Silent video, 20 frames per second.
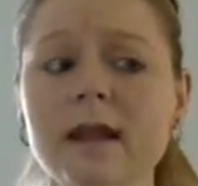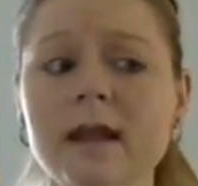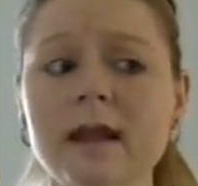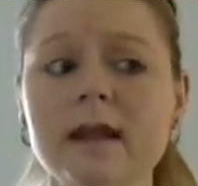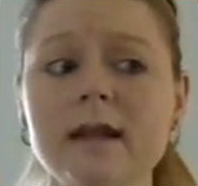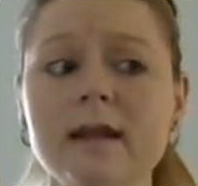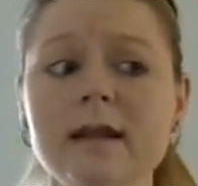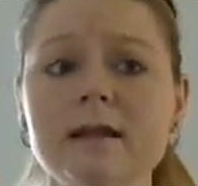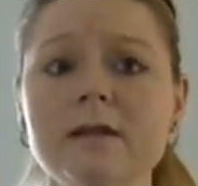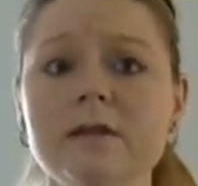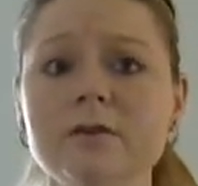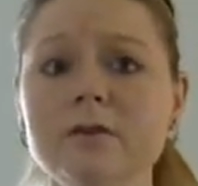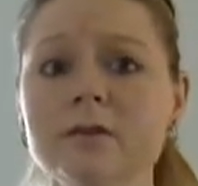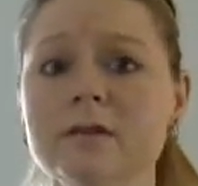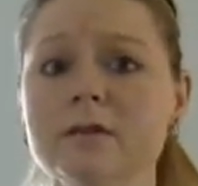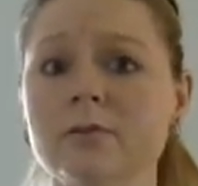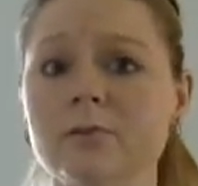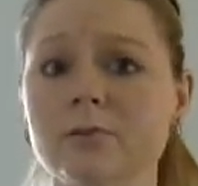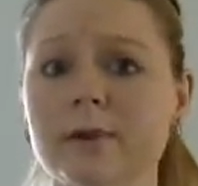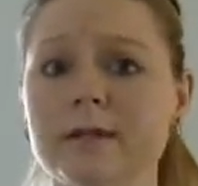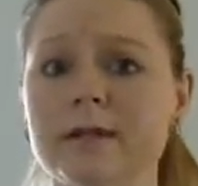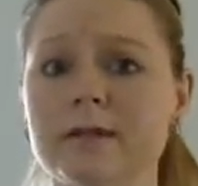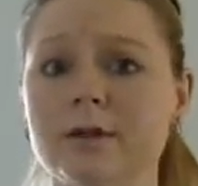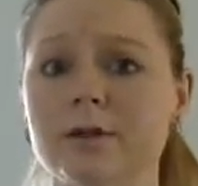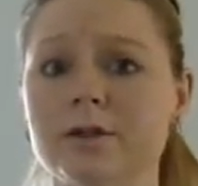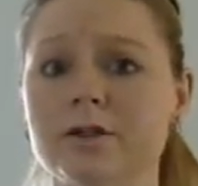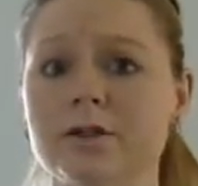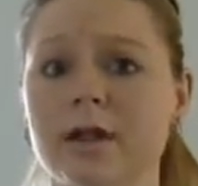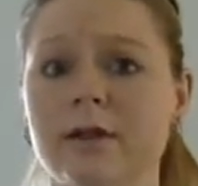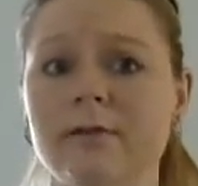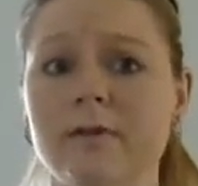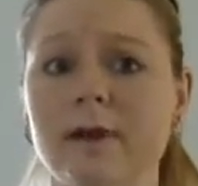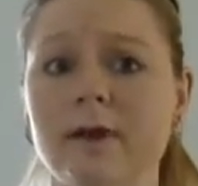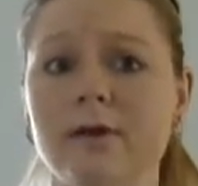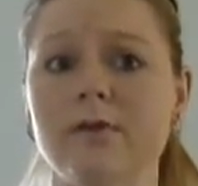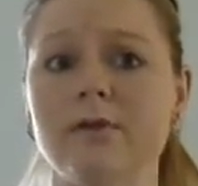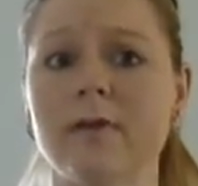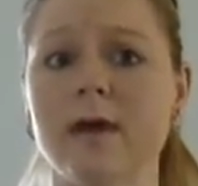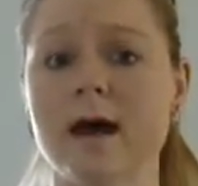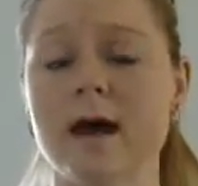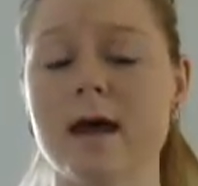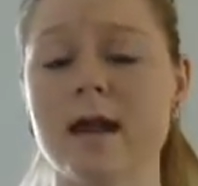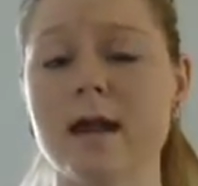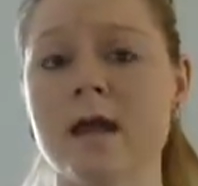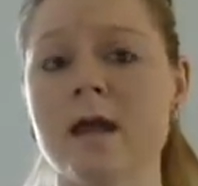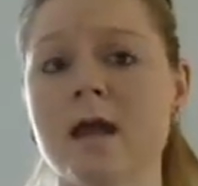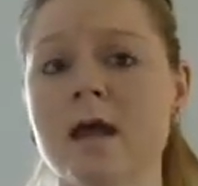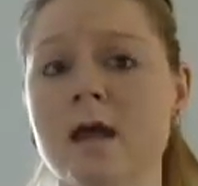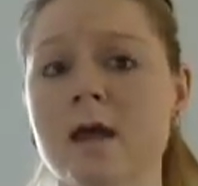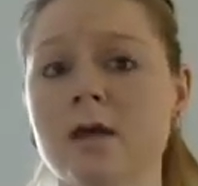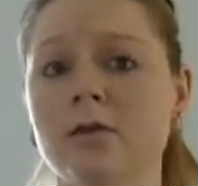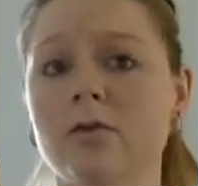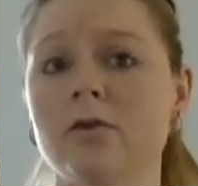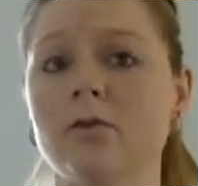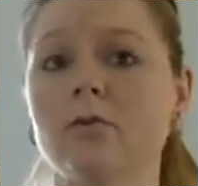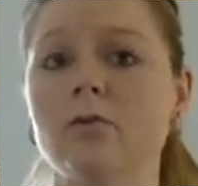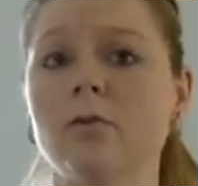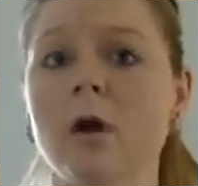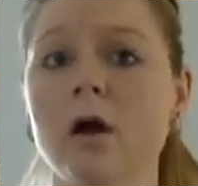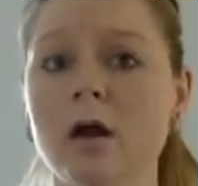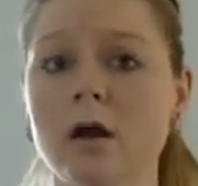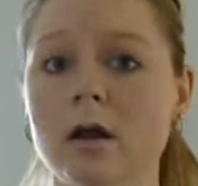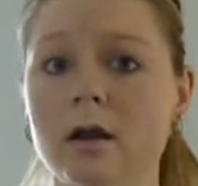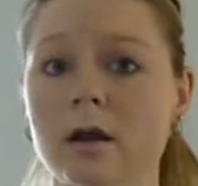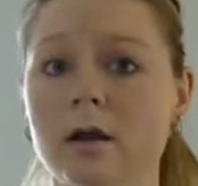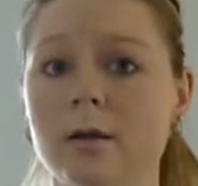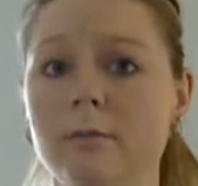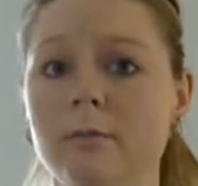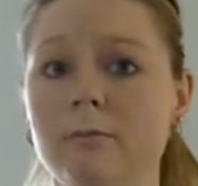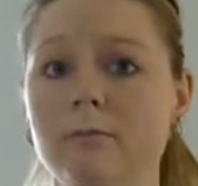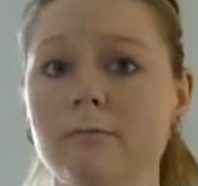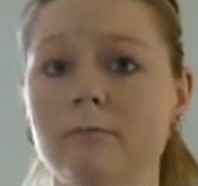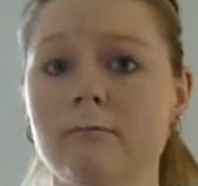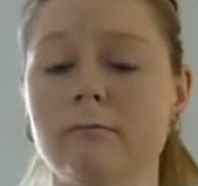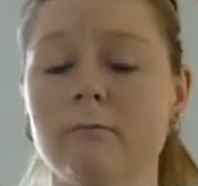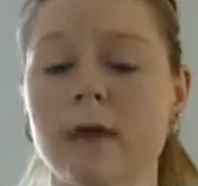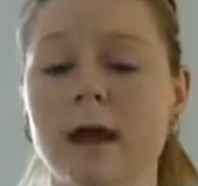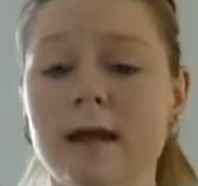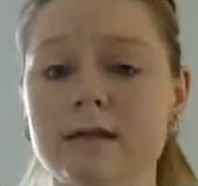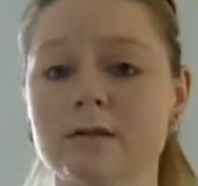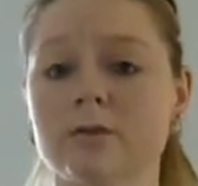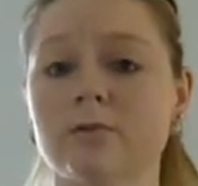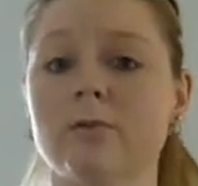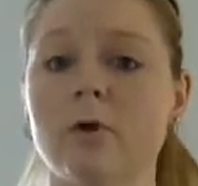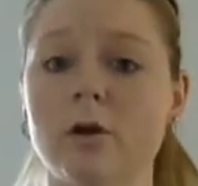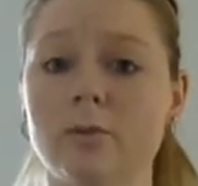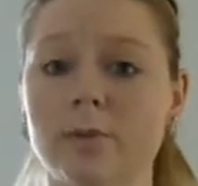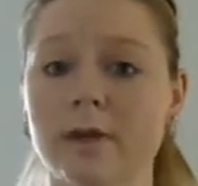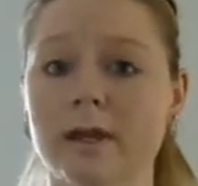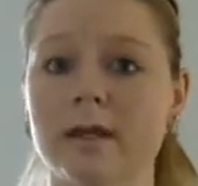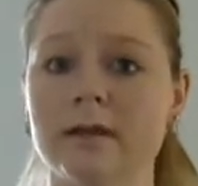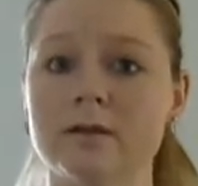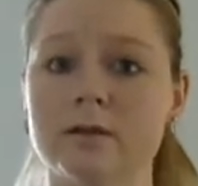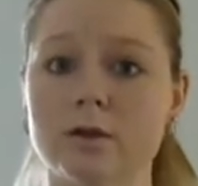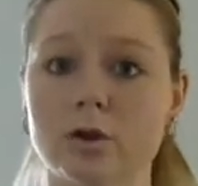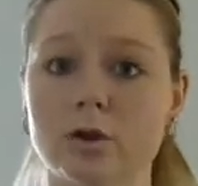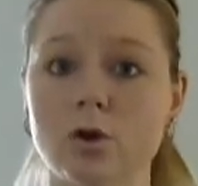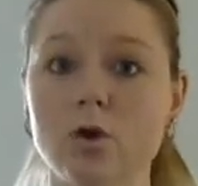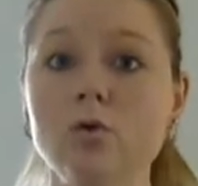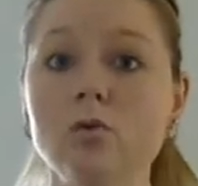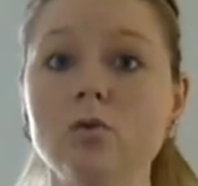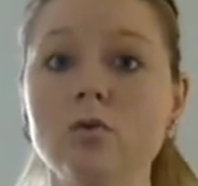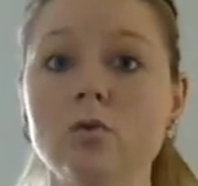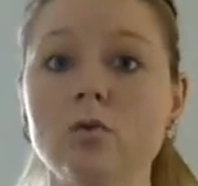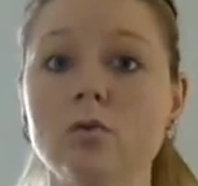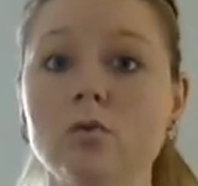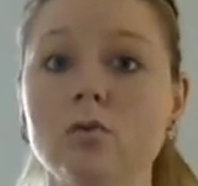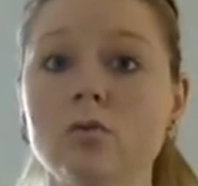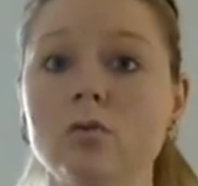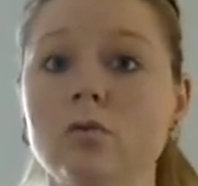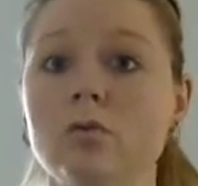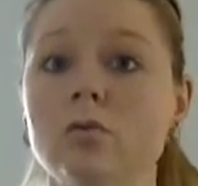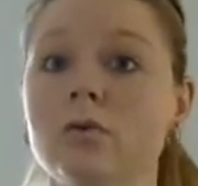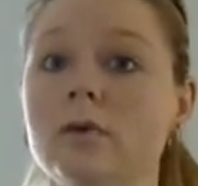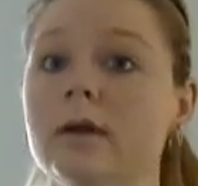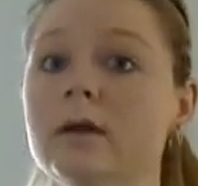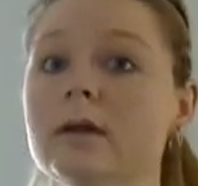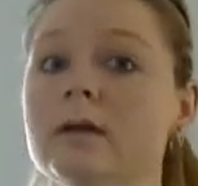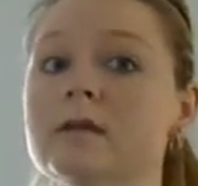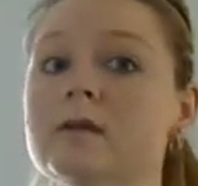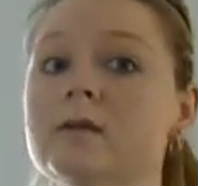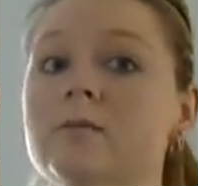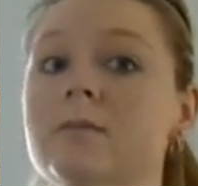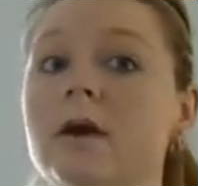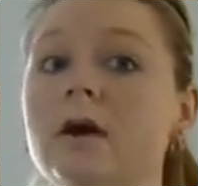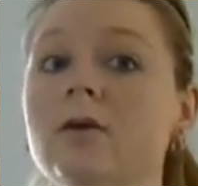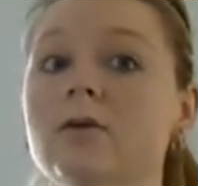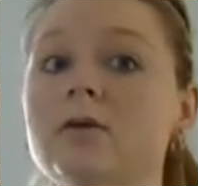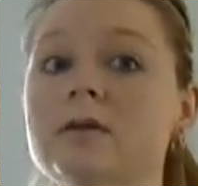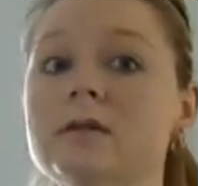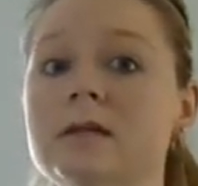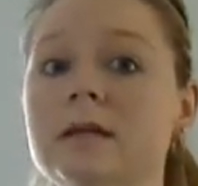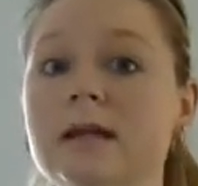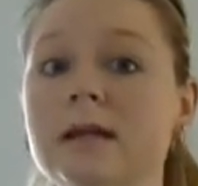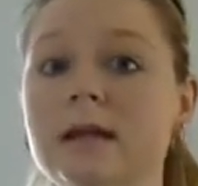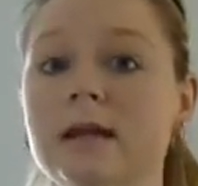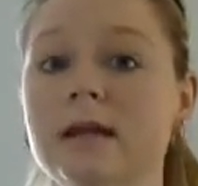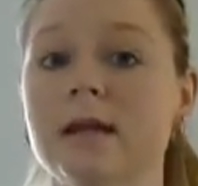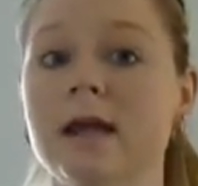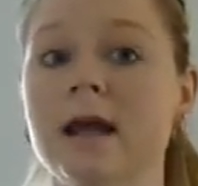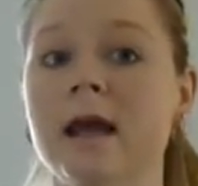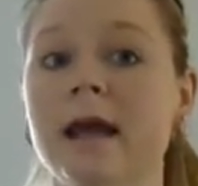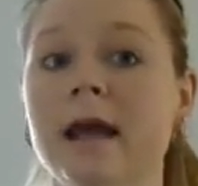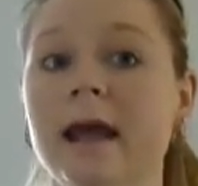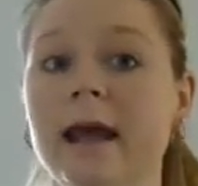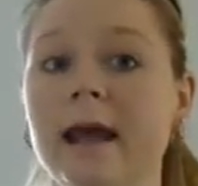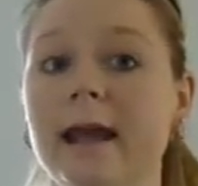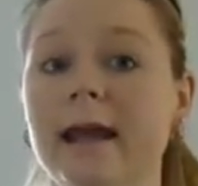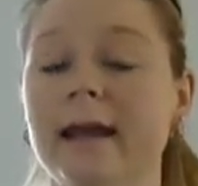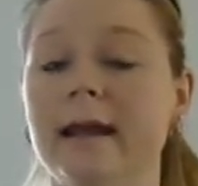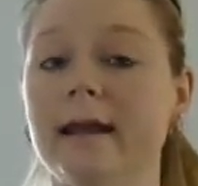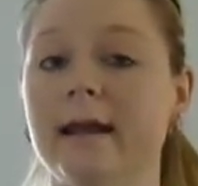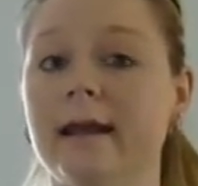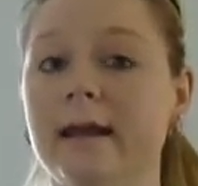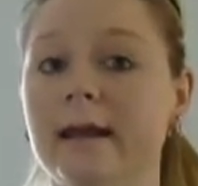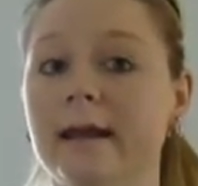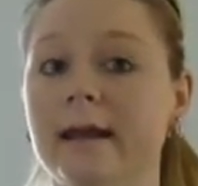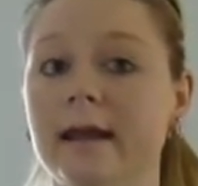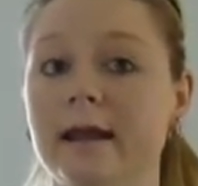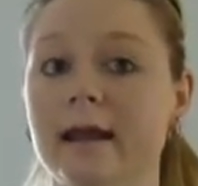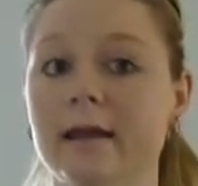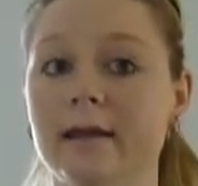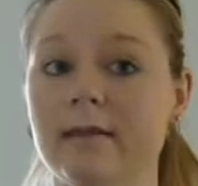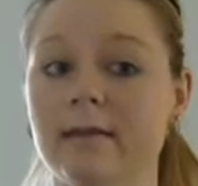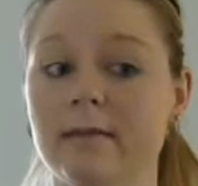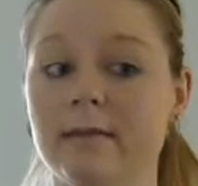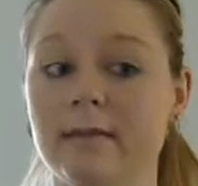And in doing some research, I found that the rock, as the rock begins to cool, it's melted, and